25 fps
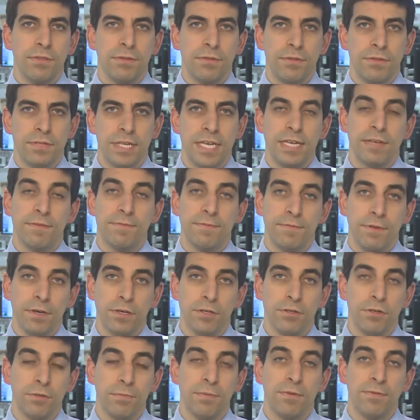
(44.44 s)
Take a
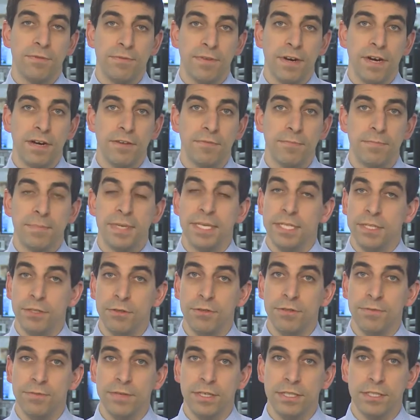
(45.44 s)
group of five big
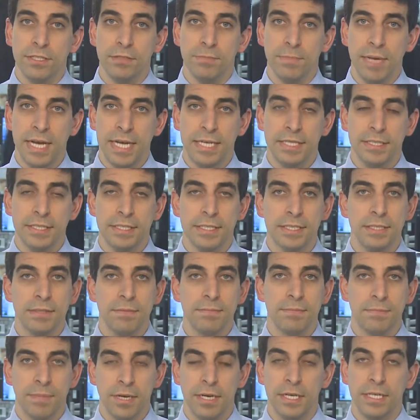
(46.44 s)
universal banks,
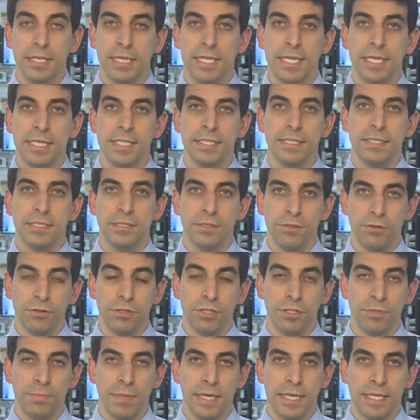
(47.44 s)
Barclays,
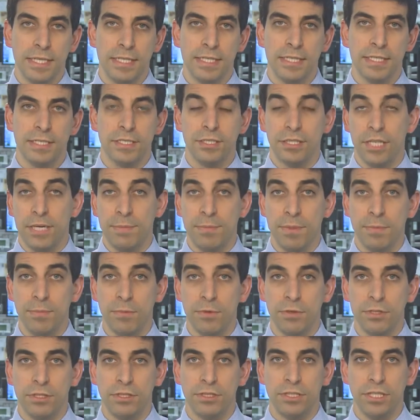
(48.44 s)
Deutsche Bank, J P.
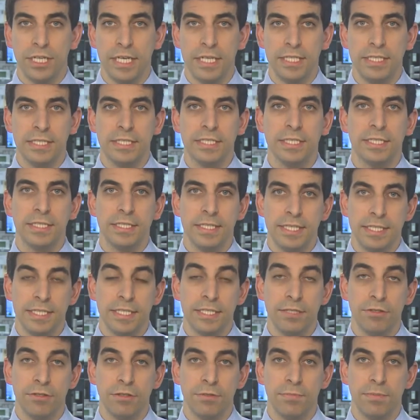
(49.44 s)
Morgan Chase,
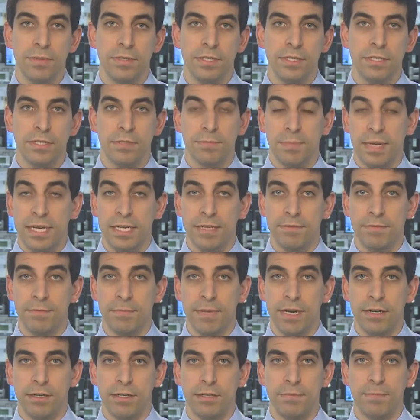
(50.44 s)
Citigroup and Bank of
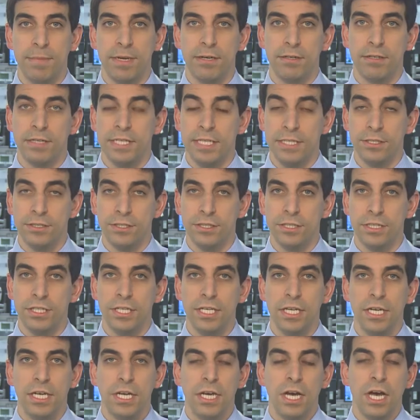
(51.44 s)
America Merrill Lynch,
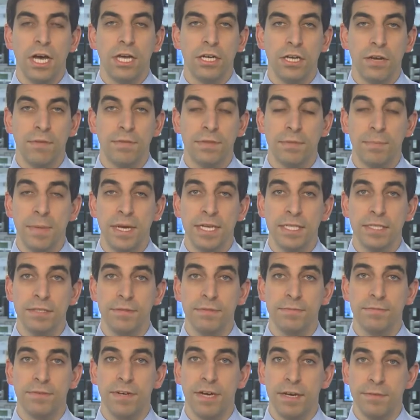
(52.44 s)
and over the past
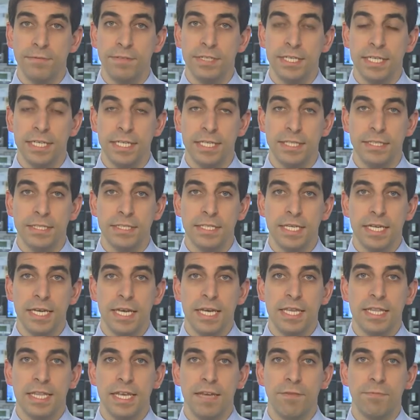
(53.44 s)
five years,
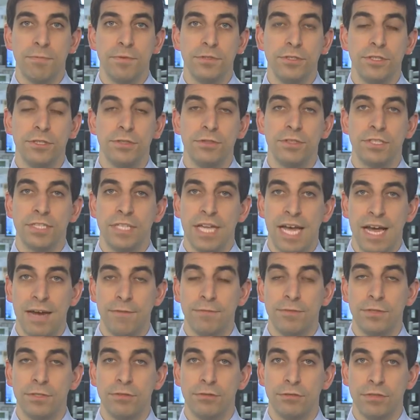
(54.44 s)
they've produced an
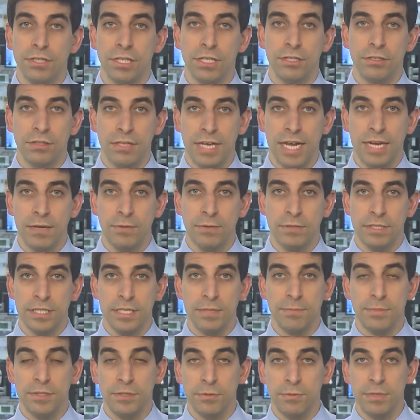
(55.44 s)
average return on equity
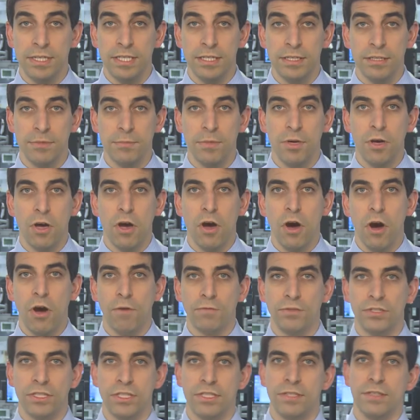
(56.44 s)
between them of
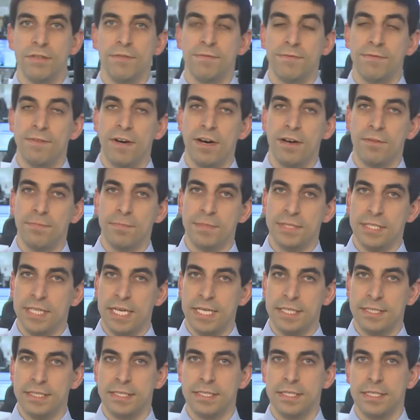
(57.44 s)
just five
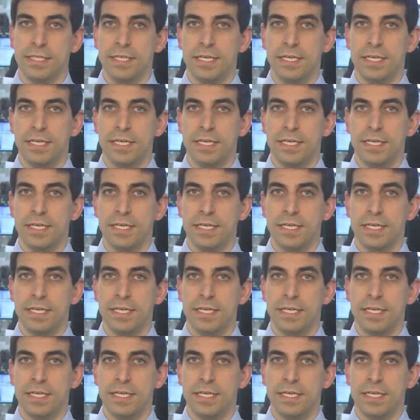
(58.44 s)
percent.